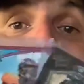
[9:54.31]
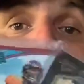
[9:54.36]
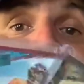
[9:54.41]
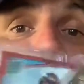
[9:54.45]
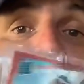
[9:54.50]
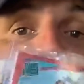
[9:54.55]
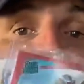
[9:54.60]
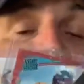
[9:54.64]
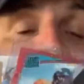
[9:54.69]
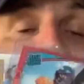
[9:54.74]

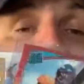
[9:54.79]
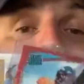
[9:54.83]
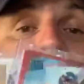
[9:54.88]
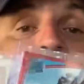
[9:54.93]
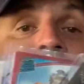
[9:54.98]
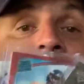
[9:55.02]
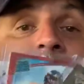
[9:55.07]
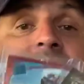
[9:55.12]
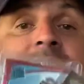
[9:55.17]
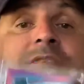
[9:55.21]
sports
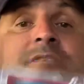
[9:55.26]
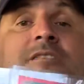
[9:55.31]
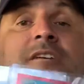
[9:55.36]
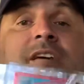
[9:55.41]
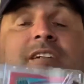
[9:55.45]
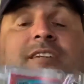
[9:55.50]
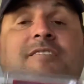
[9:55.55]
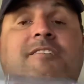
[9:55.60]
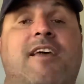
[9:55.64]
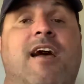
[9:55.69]
cards
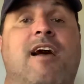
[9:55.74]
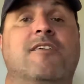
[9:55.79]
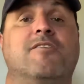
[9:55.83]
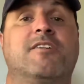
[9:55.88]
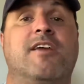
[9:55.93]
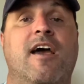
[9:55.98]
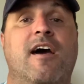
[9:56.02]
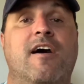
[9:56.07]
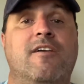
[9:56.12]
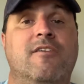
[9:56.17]
and it sounds
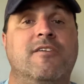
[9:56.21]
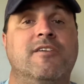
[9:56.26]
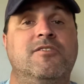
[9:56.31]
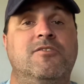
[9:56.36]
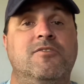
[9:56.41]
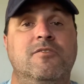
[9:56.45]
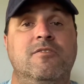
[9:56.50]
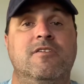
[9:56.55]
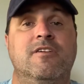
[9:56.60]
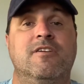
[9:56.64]

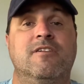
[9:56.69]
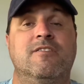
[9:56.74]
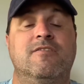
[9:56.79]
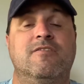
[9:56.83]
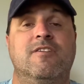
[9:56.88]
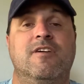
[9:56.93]
counterintuitive,